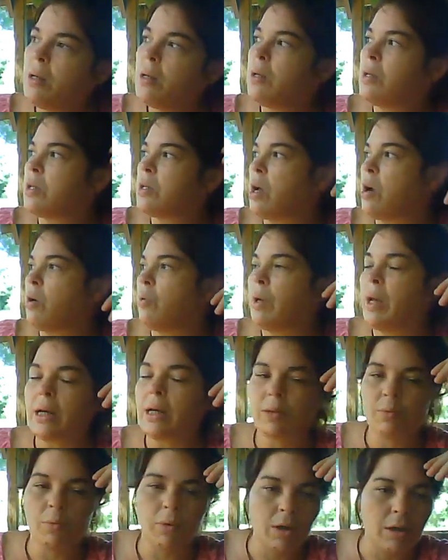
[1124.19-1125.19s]
So,
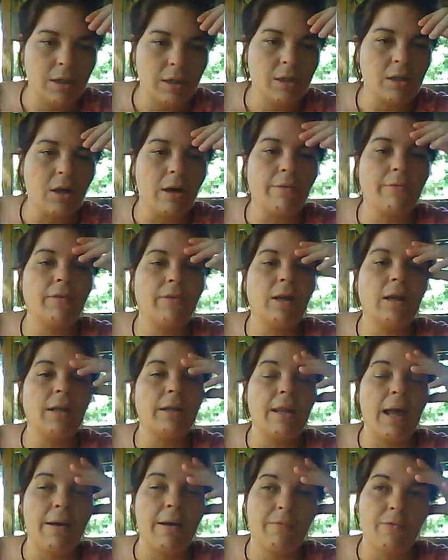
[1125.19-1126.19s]
yes, we're going to start
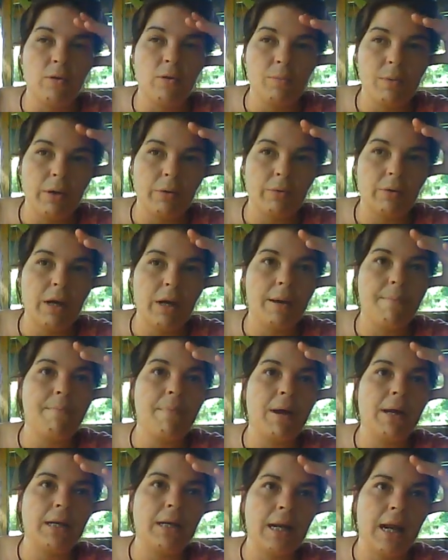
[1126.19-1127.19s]
feeling that full moon come
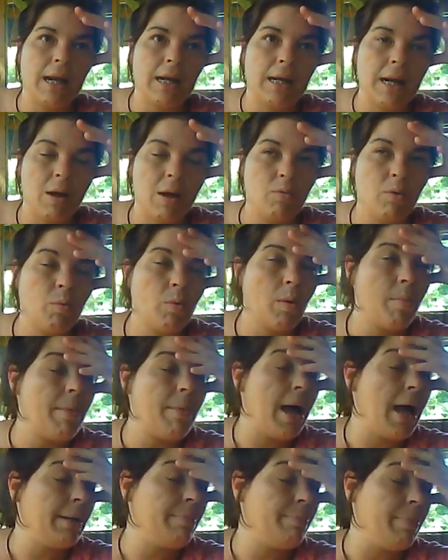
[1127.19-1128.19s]
Monday, and I will
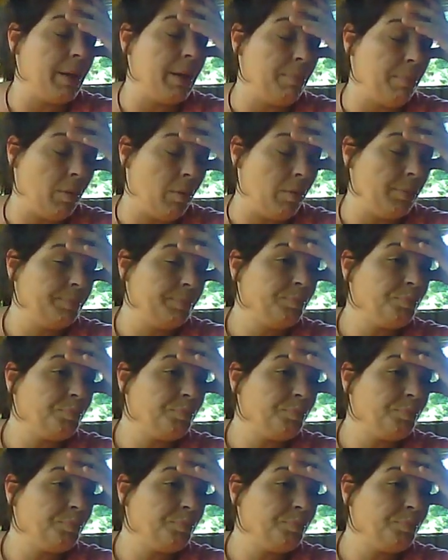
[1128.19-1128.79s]
remind people.